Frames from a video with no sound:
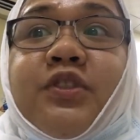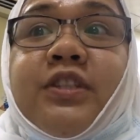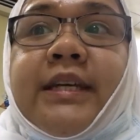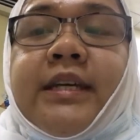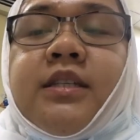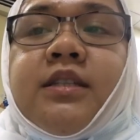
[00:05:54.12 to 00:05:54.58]

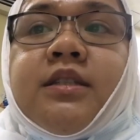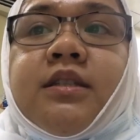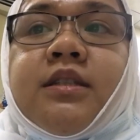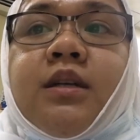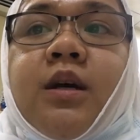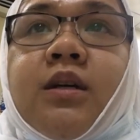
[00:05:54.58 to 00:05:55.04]
Today is
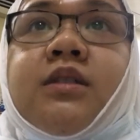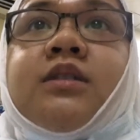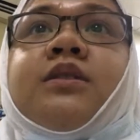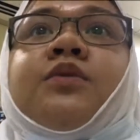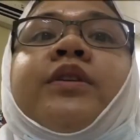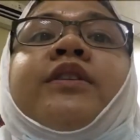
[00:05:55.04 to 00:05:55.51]

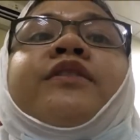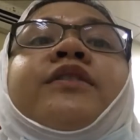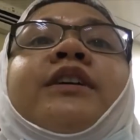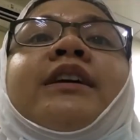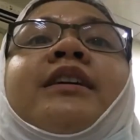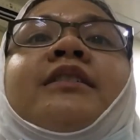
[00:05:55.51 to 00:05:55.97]
August
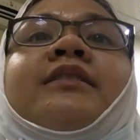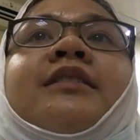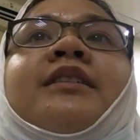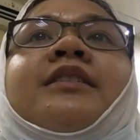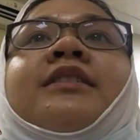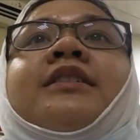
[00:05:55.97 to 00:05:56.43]
23.
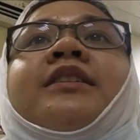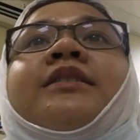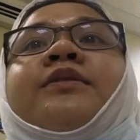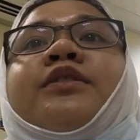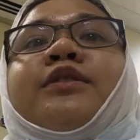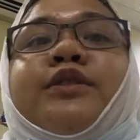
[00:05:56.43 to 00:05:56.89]
Dadating na
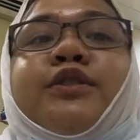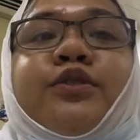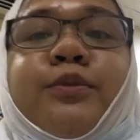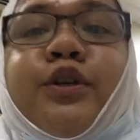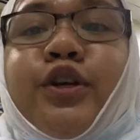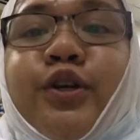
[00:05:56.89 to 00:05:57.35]
yung nurse
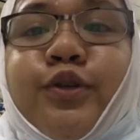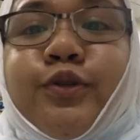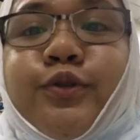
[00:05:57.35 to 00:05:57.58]
tomorrow.